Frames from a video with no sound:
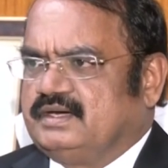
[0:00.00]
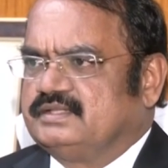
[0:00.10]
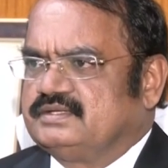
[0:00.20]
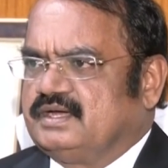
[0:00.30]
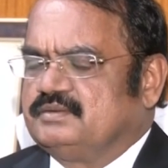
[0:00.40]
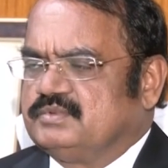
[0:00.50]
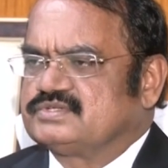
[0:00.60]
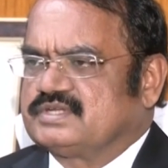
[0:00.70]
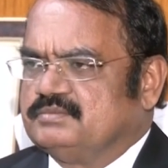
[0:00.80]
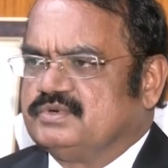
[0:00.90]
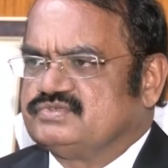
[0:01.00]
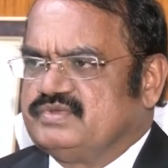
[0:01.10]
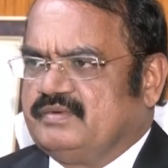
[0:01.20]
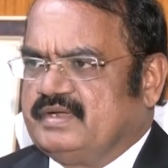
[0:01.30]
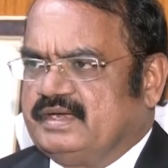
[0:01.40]
I think almost
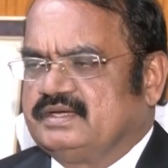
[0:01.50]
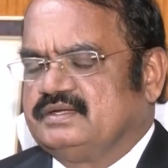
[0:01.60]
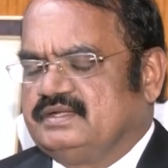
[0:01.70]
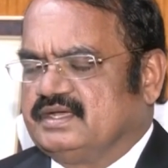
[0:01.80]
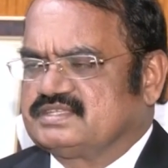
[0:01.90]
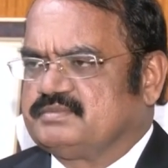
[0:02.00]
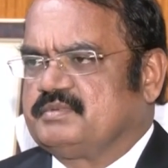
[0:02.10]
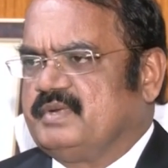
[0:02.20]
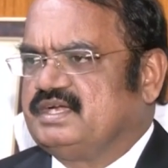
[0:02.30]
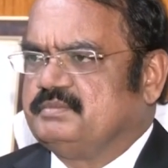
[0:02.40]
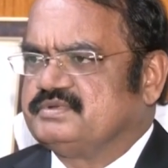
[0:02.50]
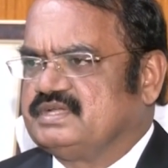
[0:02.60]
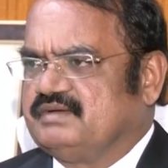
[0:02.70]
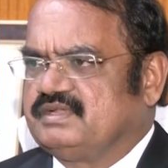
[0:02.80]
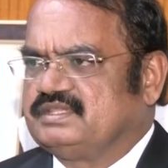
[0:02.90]
we have done it, except manned
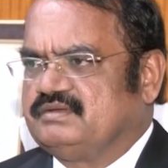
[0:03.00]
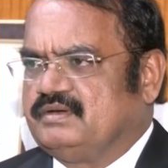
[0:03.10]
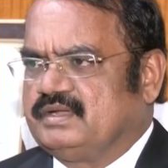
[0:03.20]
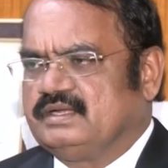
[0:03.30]
mission, everything we have